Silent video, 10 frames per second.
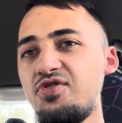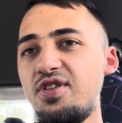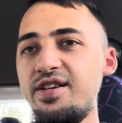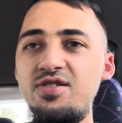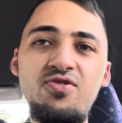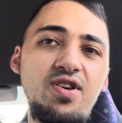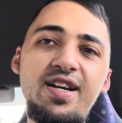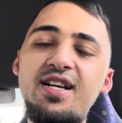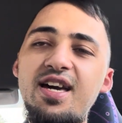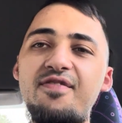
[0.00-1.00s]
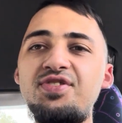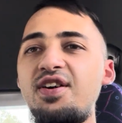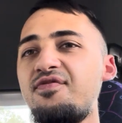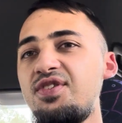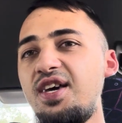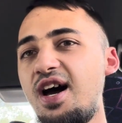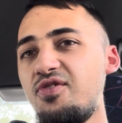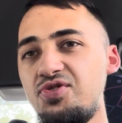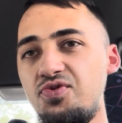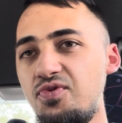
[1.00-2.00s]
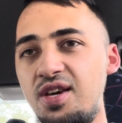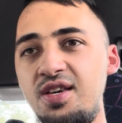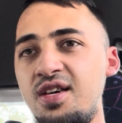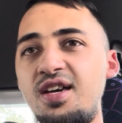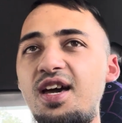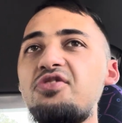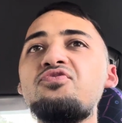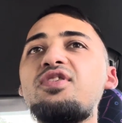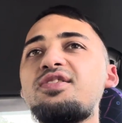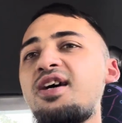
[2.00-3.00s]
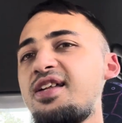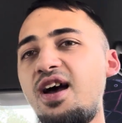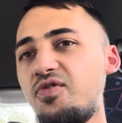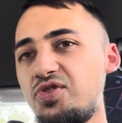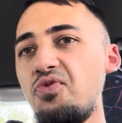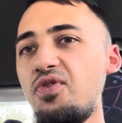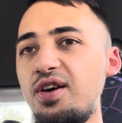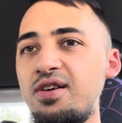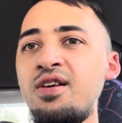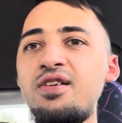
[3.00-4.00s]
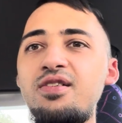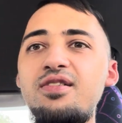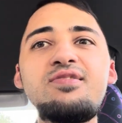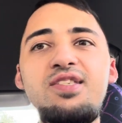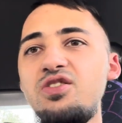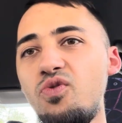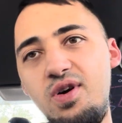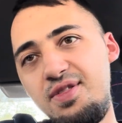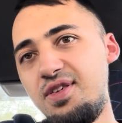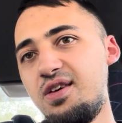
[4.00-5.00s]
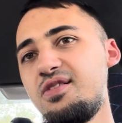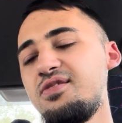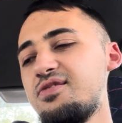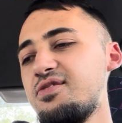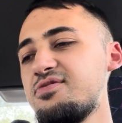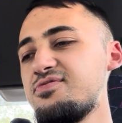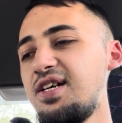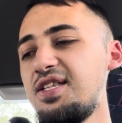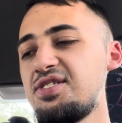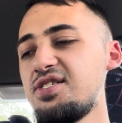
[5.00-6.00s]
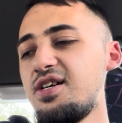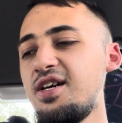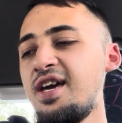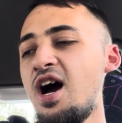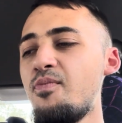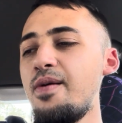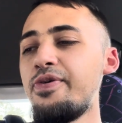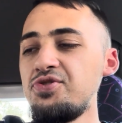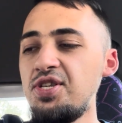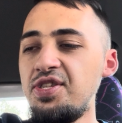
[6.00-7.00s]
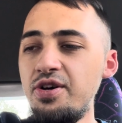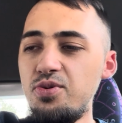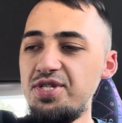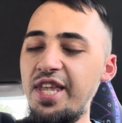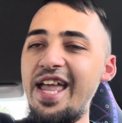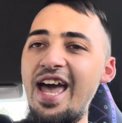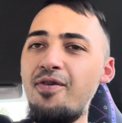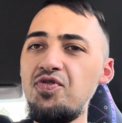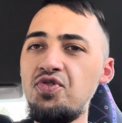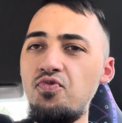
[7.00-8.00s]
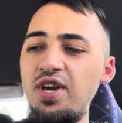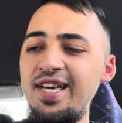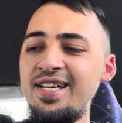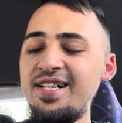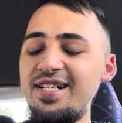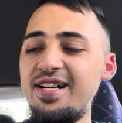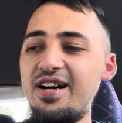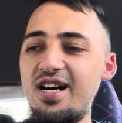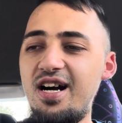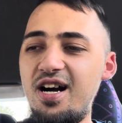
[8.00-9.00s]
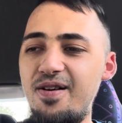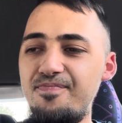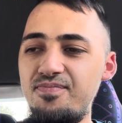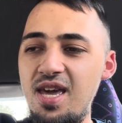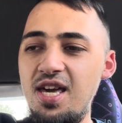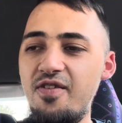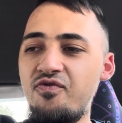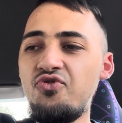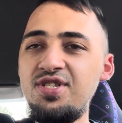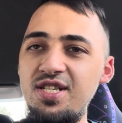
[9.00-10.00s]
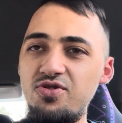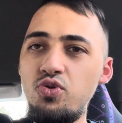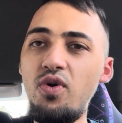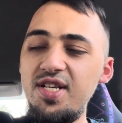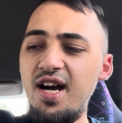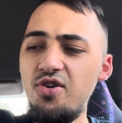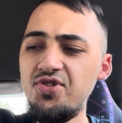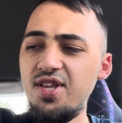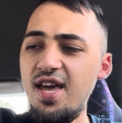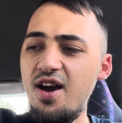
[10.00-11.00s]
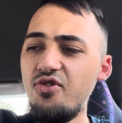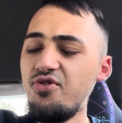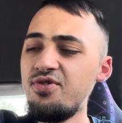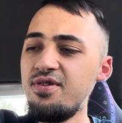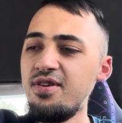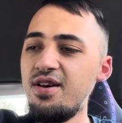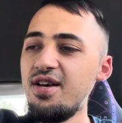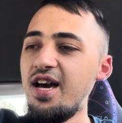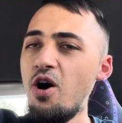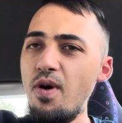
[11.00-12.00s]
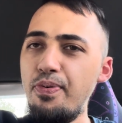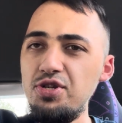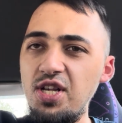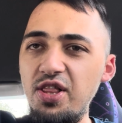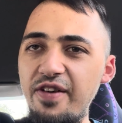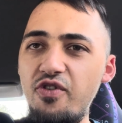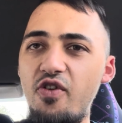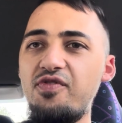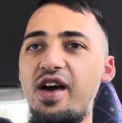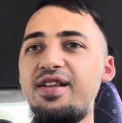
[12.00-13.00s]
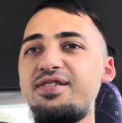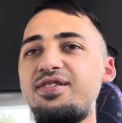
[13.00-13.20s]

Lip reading: They're like, oh, I gotta have 70 hours a week, and you get 10 hours a week. Deal with it. And it's like, how am I supposed to deal with 10 hours a week, making $14 or $20 an hour? How am I supposed to live off that?